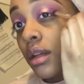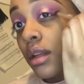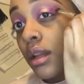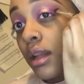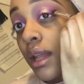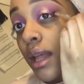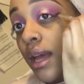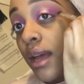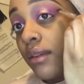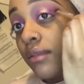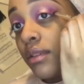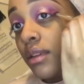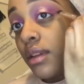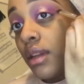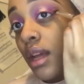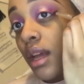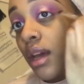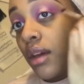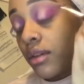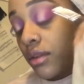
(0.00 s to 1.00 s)
liven
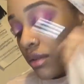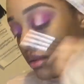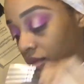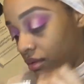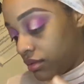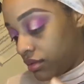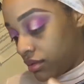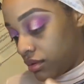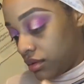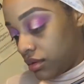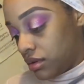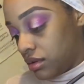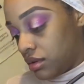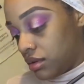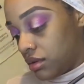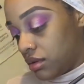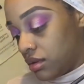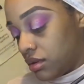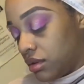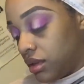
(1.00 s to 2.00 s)
that outer
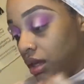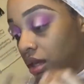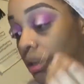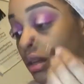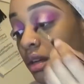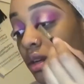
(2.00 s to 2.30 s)
and